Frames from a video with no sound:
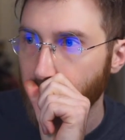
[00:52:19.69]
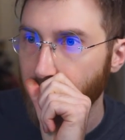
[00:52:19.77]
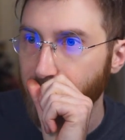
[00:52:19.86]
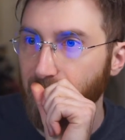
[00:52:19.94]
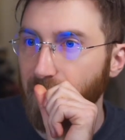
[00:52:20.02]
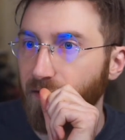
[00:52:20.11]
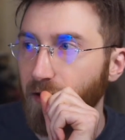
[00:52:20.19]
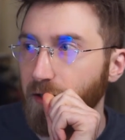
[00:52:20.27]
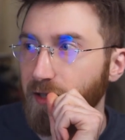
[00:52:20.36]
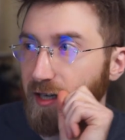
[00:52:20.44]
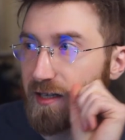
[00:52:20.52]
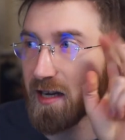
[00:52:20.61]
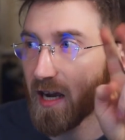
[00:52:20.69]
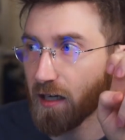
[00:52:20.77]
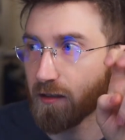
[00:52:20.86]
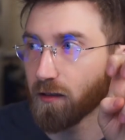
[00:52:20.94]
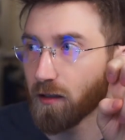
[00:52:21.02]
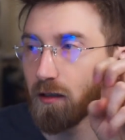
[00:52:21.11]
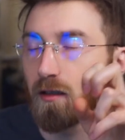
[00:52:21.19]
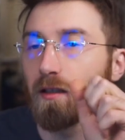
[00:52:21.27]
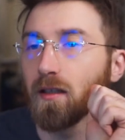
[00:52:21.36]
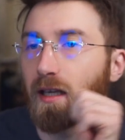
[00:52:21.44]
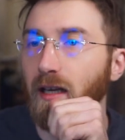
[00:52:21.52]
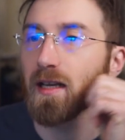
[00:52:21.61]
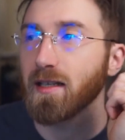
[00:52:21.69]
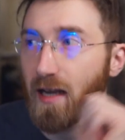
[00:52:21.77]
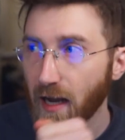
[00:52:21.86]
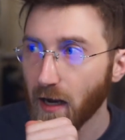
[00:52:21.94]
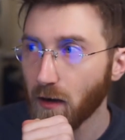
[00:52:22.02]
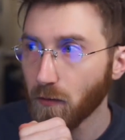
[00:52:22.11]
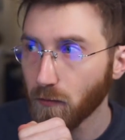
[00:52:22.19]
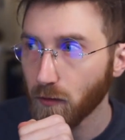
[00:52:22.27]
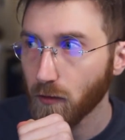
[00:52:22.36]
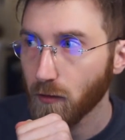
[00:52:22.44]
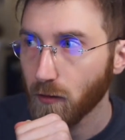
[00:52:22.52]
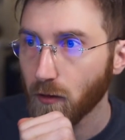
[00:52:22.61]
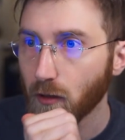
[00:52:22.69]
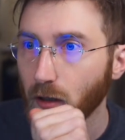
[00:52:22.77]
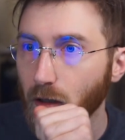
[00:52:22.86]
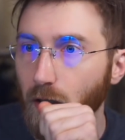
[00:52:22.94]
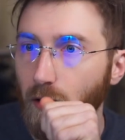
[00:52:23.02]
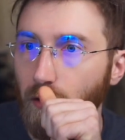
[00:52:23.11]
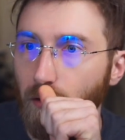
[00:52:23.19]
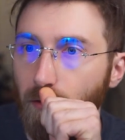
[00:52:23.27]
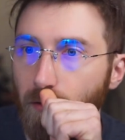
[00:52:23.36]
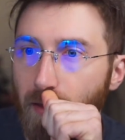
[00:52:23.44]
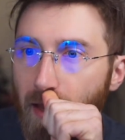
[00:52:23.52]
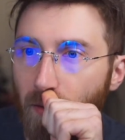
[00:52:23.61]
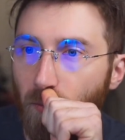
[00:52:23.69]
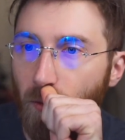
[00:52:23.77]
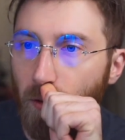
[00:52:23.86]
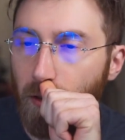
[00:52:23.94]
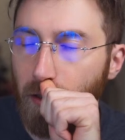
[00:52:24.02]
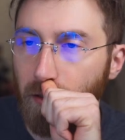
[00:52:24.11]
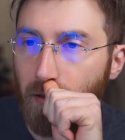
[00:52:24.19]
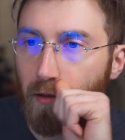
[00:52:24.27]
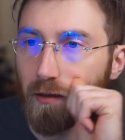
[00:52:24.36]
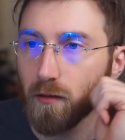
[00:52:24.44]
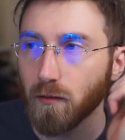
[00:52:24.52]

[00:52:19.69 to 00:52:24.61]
I think if there is a doctor in a town, they would